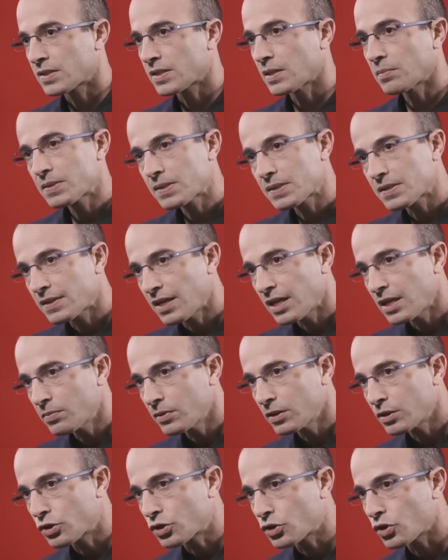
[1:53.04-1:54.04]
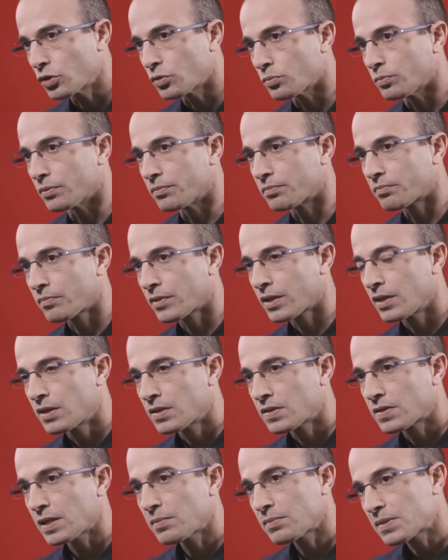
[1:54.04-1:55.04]
some stable job,
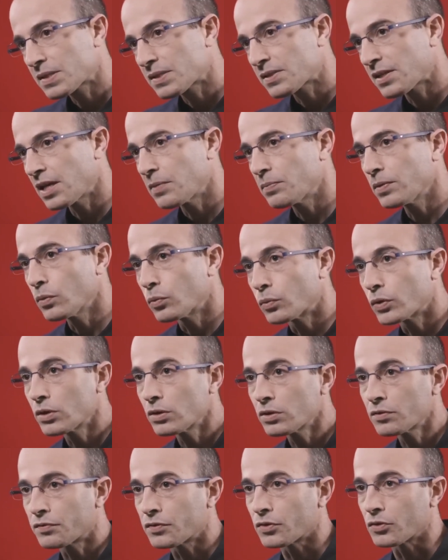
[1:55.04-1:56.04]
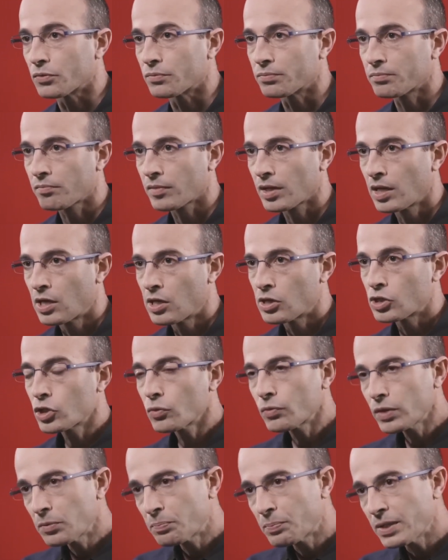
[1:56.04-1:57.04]
some stable worldview,
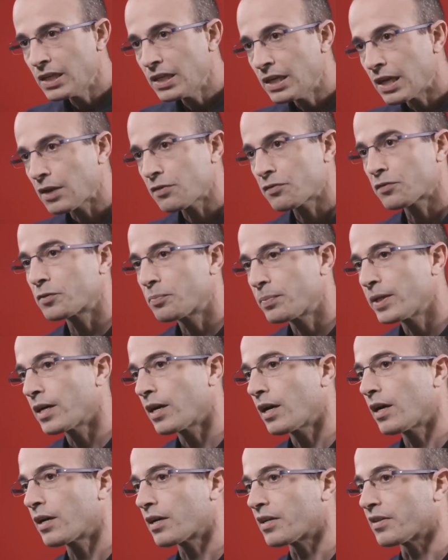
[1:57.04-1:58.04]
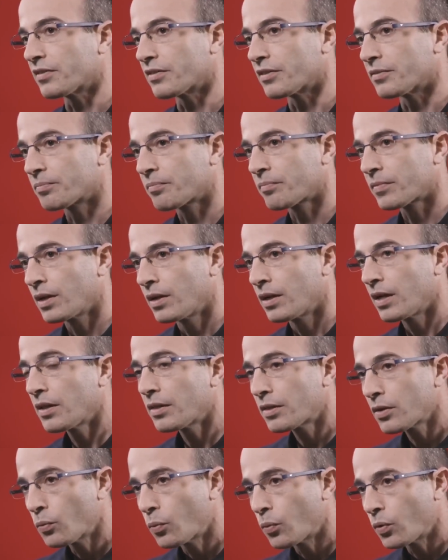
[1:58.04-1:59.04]
you will be left behind, and the